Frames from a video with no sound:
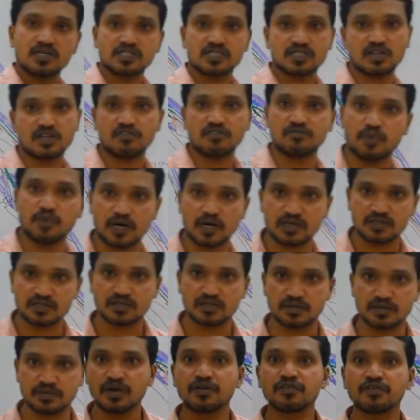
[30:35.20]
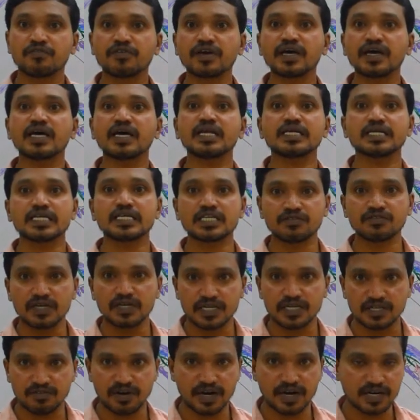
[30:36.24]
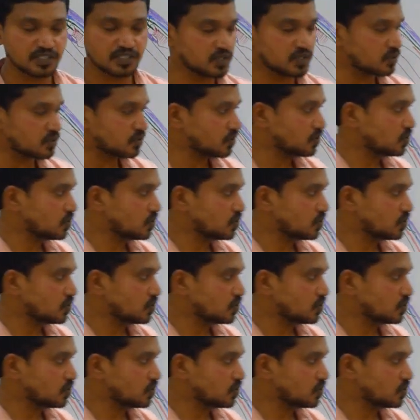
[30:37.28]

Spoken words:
snuff box, where it will divides into